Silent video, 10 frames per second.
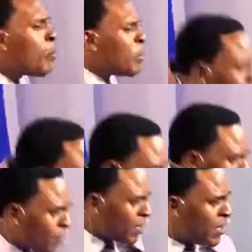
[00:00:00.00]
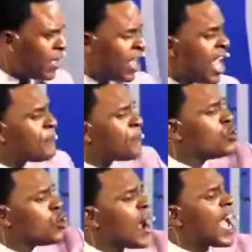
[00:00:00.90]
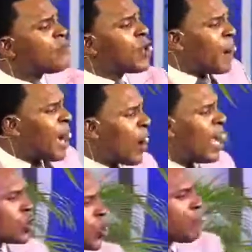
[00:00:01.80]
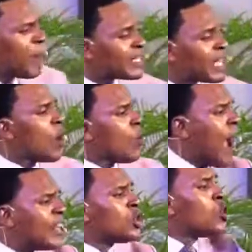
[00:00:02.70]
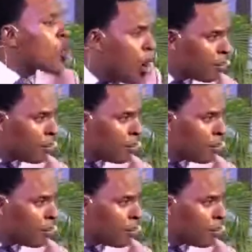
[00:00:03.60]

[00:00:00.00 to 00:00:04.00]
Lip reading: himself. If you need power to help myself, why did you come?